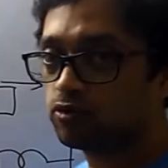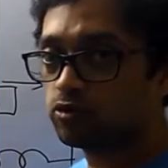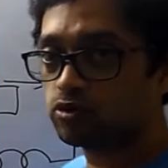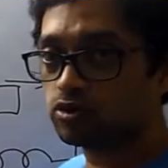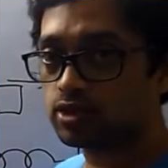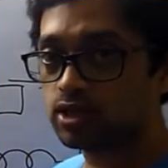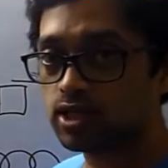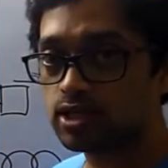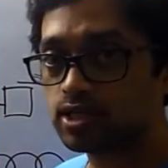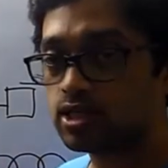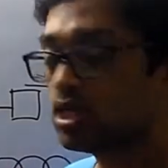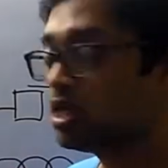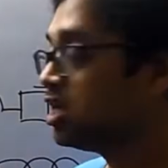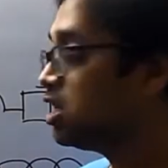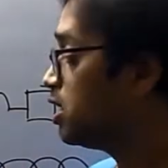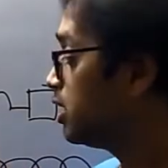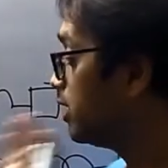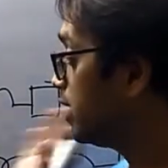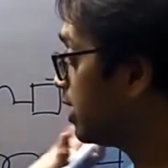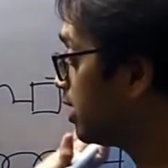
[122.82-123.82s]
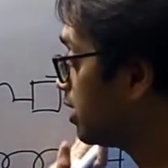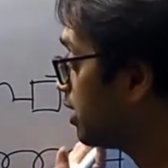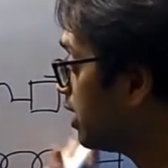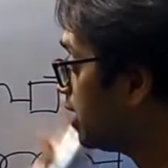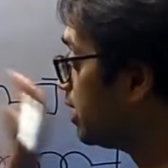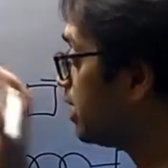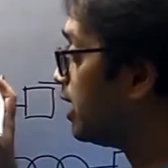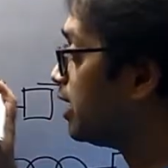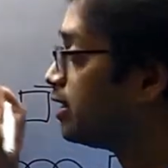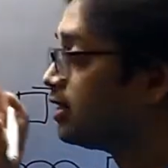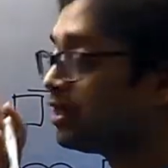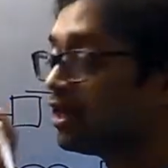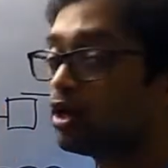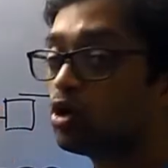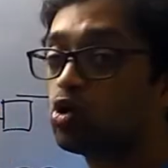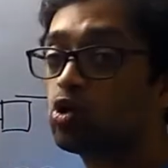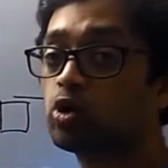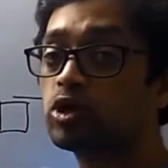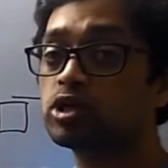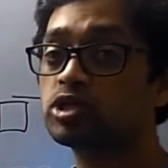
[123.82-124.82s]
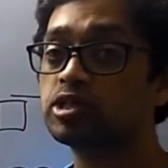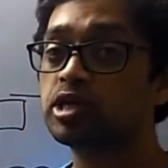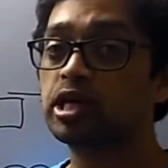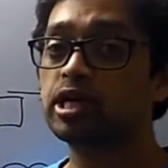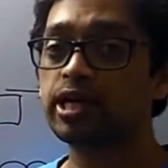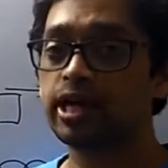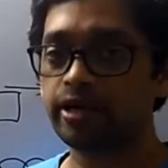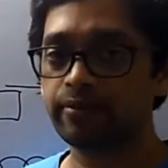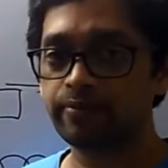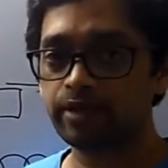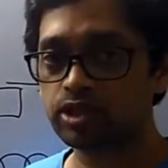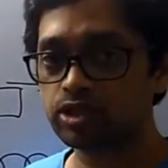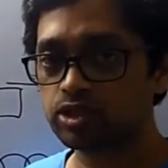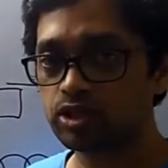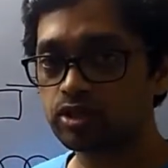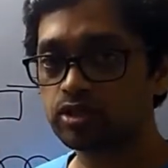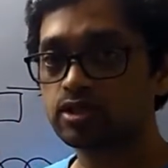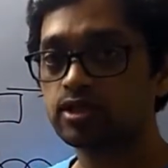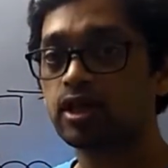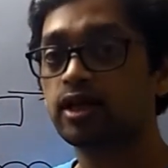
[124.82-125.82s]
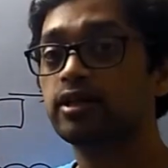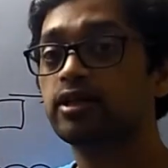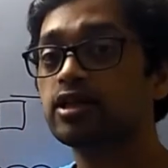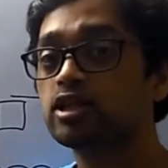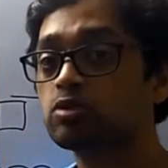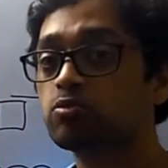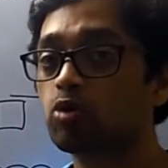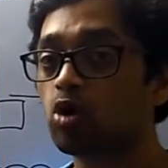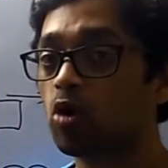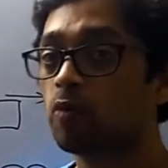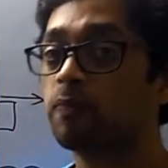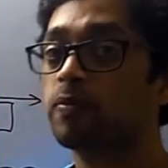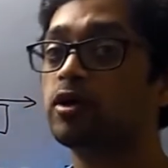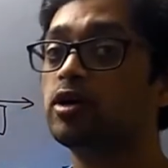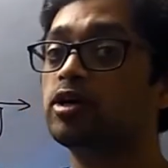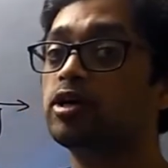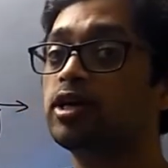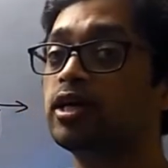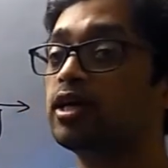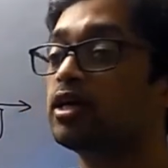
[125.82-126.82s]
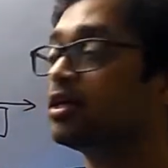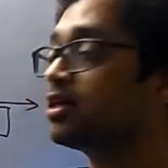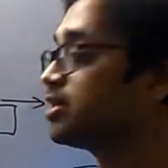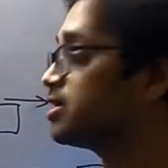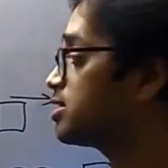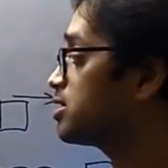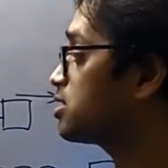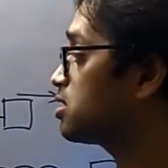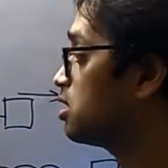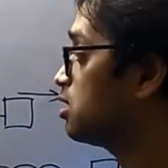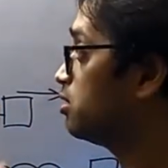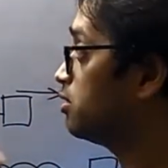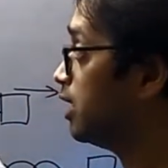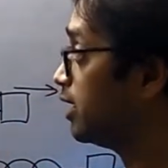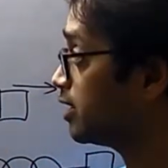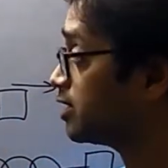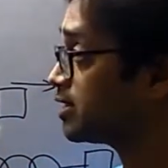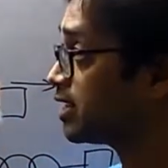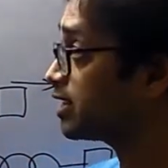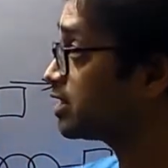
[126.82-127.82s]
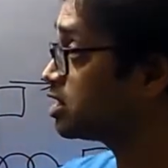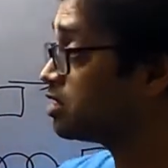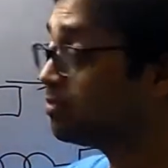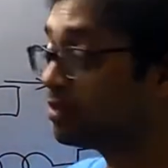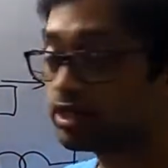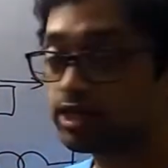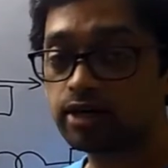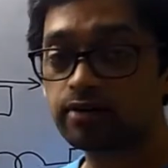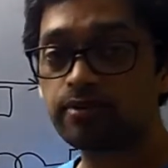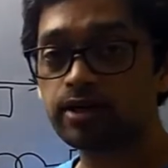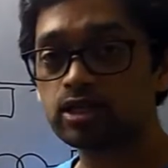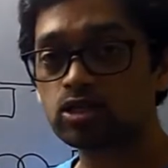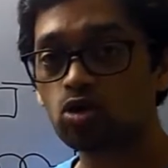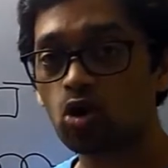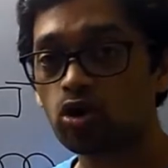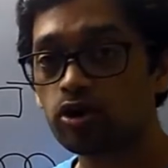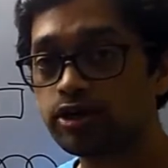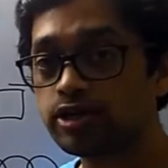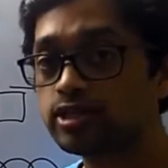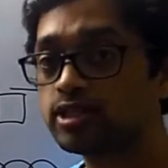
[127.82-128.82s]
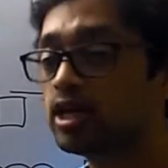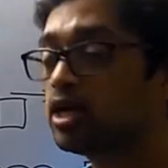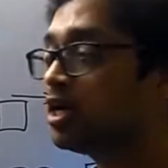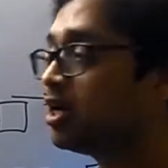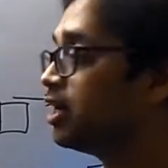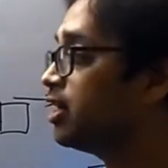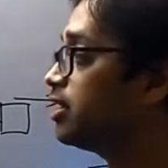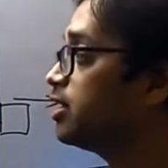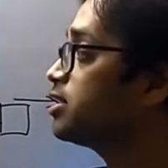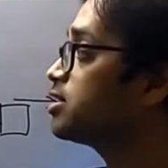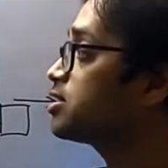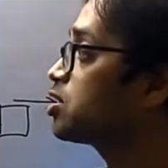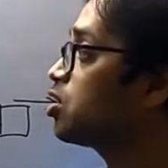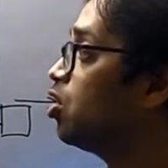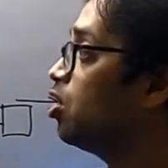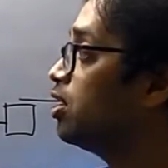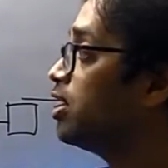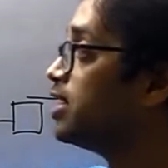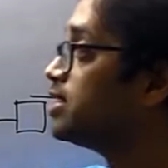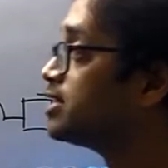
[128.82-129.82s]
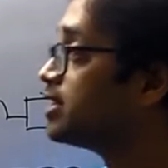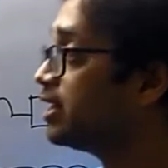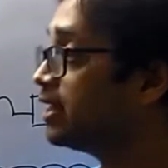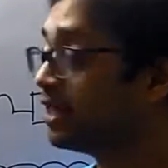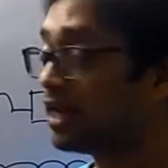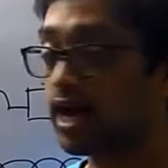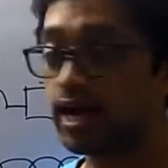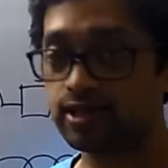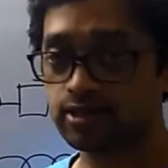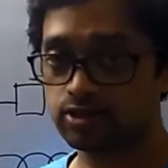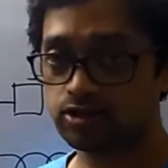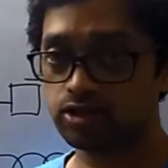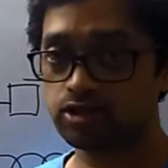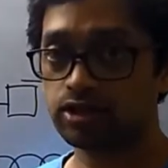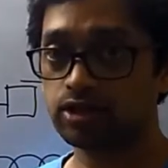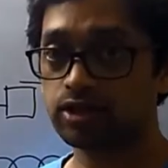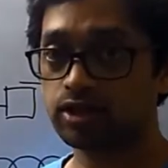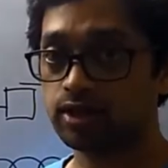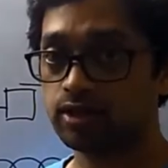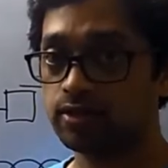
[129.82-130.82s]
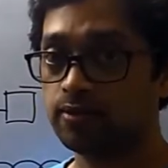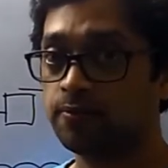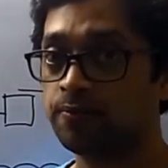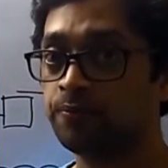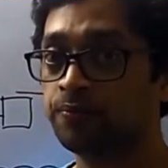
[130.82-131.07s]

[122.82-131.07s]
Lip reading: forces, they regain their original dimensions, and this property is exhibited by solids. It is called as elasticity.